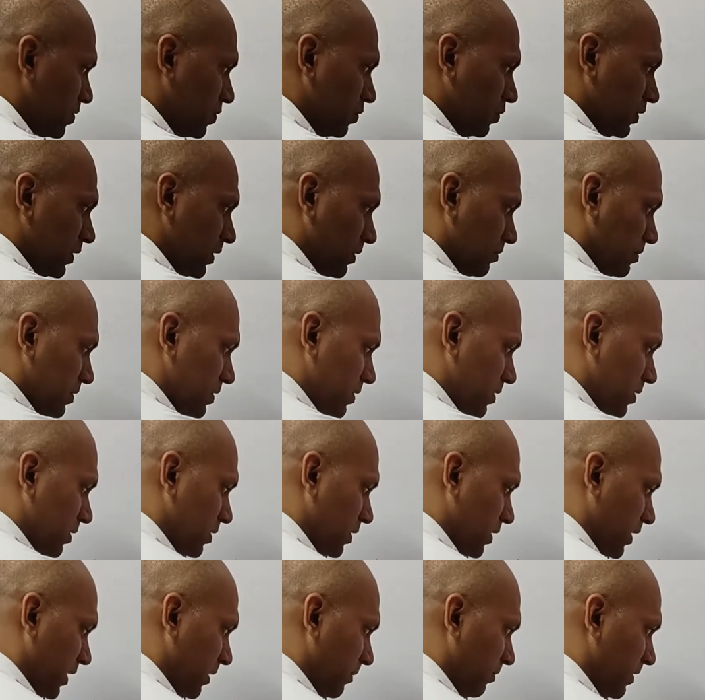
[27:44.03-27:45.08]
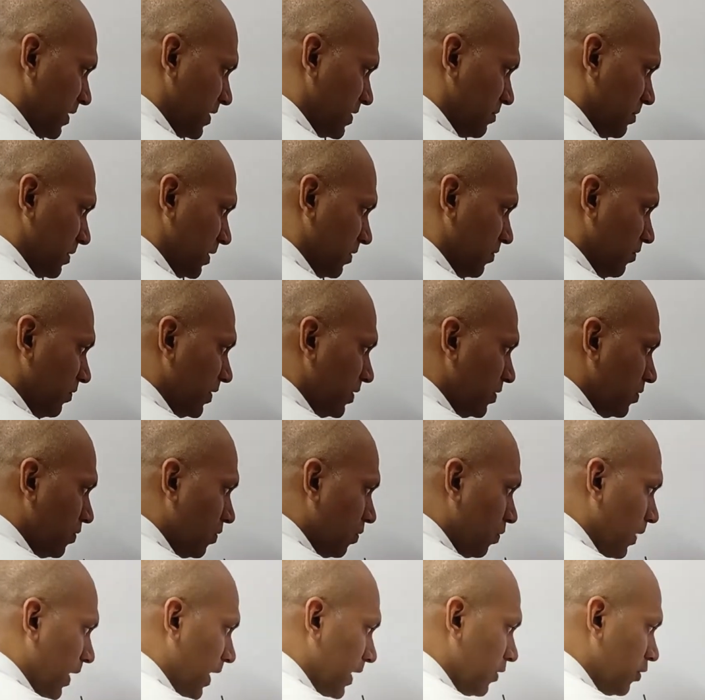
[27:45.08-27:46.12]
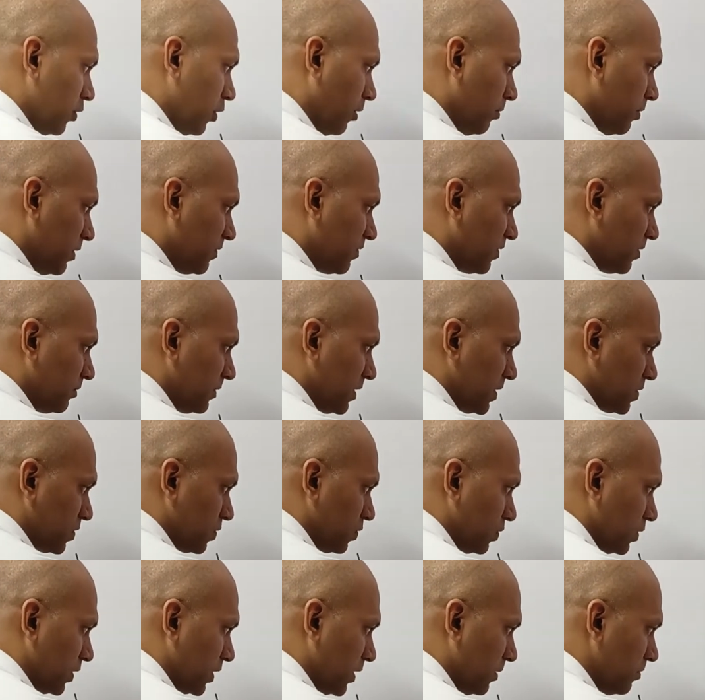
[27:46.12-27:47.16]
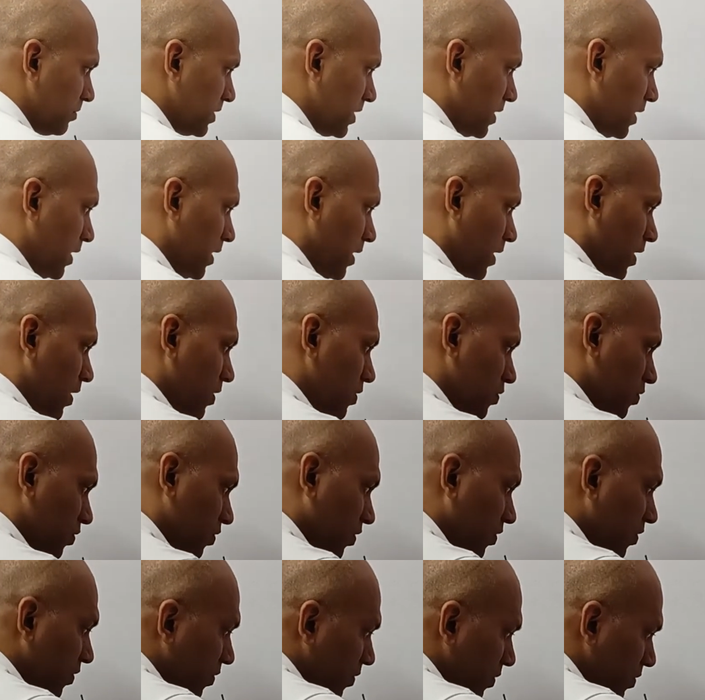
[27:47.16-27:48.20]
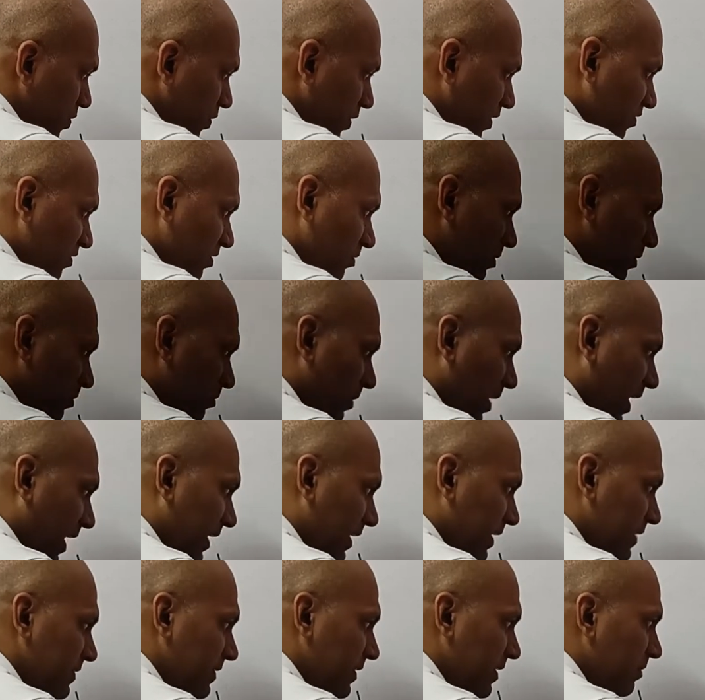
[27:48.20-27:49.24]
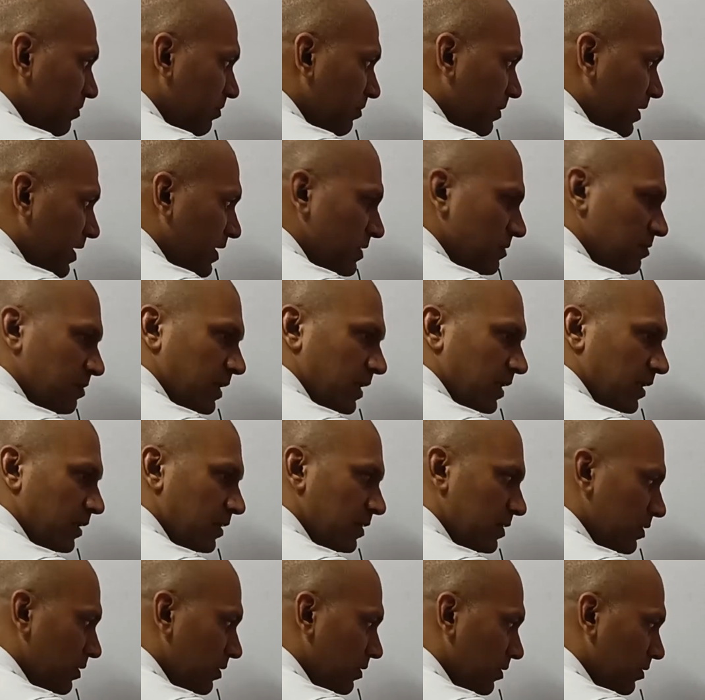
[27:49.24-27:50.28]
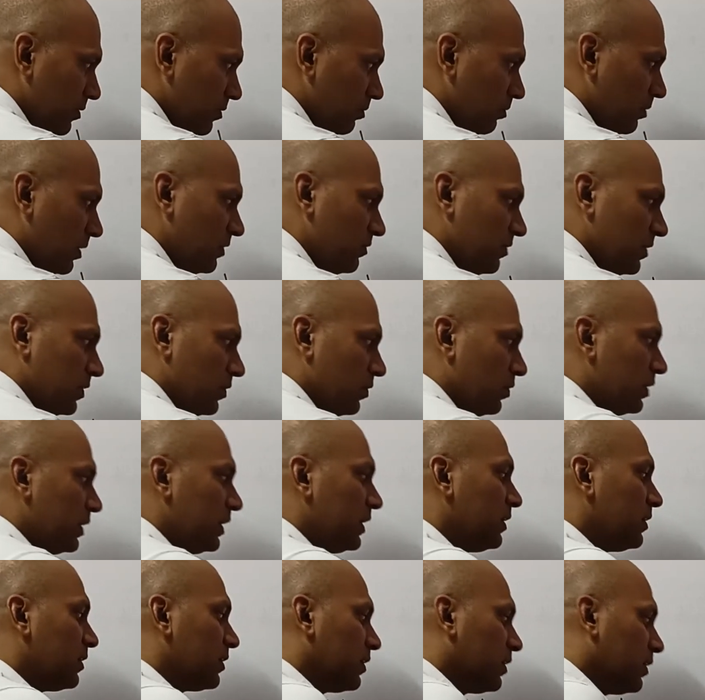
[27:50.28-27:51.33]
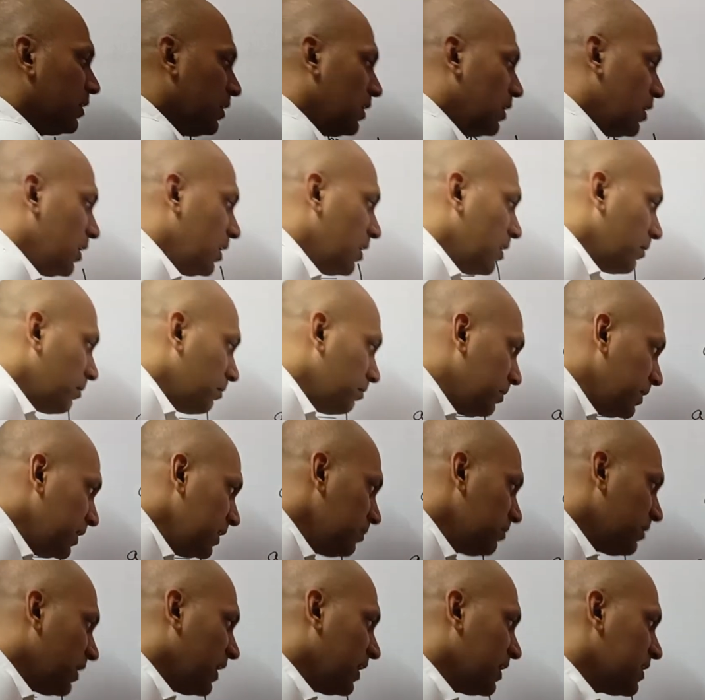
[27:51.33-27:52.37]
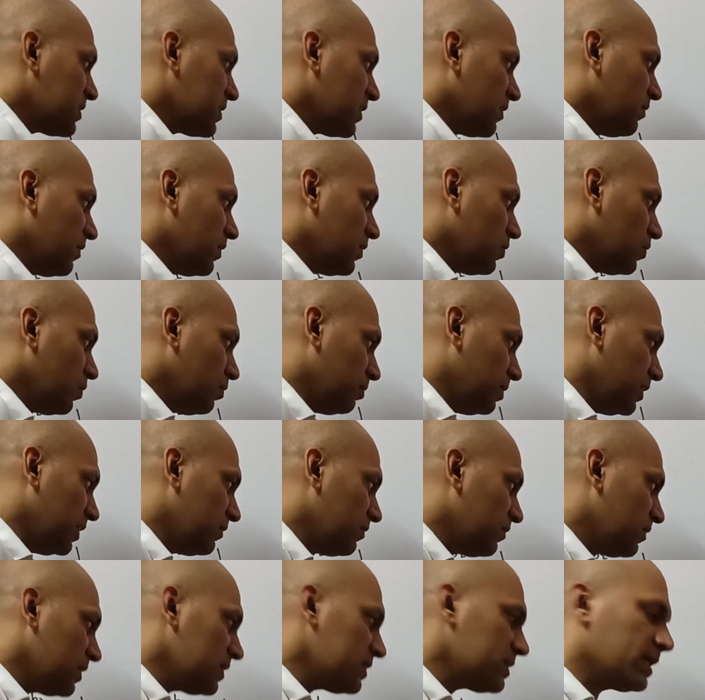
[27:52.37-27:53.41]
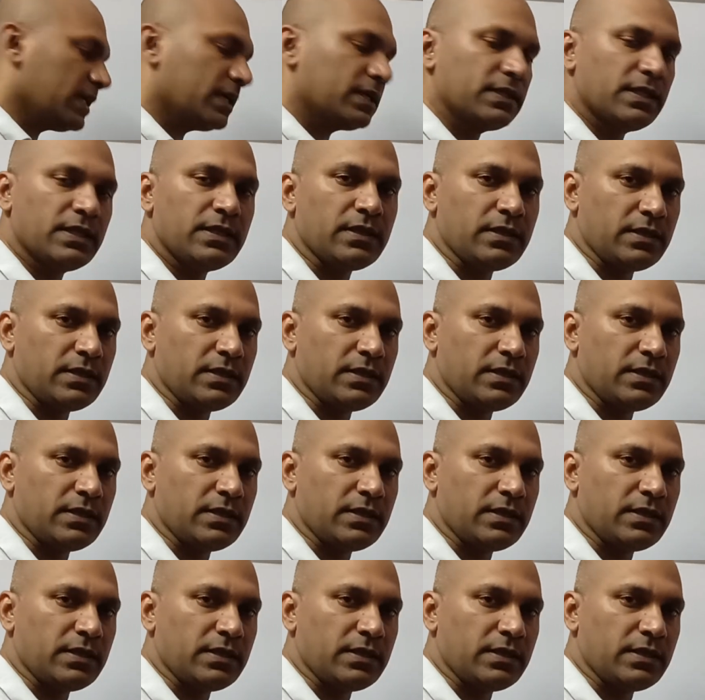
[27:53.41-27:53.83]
two terms, a plus b. We took y common from these two terms, so it will be minus a plus b. But we wrote it b minus a. We wrote b first and then